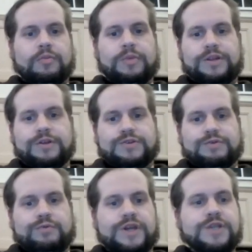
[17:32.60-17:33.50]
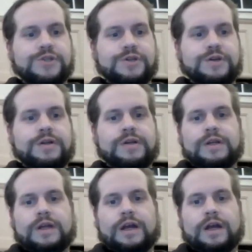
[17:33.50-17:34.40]
meetings reach.
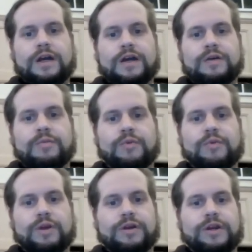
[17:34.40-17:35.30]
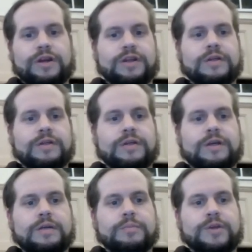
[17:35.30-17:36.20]
We are getting
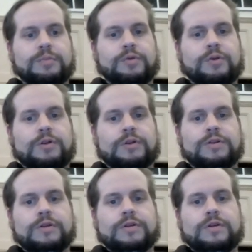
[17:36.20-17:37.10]
people